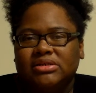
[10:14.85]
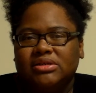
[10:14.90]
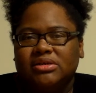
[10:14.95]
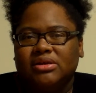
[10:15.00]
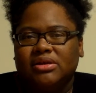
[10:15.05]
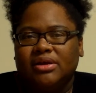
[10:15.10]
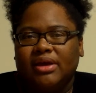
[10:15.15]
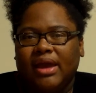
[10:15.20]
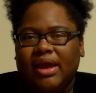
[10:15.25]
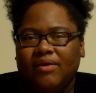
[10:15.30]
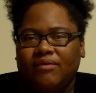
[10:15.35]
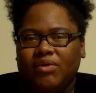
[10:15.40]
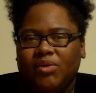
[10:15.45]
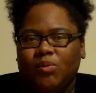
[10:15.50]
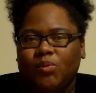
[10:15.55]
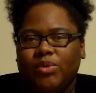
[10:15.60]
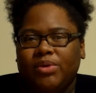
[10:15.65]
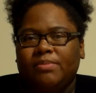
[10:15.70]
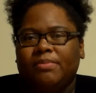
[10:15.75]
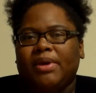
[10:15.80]
to
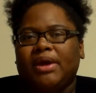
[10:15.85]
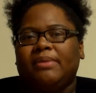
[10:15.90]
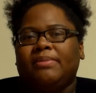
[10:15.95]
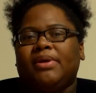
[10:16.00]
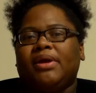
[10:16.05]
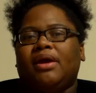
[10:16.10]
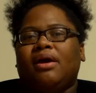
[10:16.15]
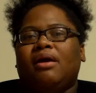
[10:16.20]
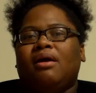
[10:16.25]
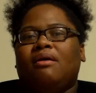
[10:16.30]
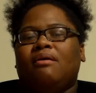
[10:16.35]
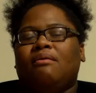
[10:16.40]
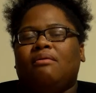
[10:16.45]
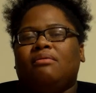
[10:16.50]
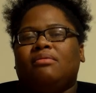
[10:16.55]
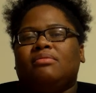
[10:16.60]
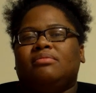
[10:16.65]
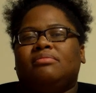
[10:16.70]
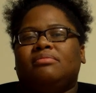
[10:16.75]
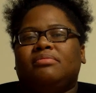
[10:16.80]
having one baby at
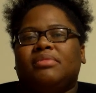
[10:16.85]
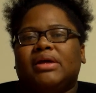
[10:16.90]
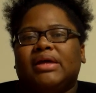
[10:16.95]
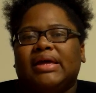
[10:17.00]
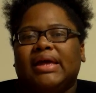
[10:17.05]
home,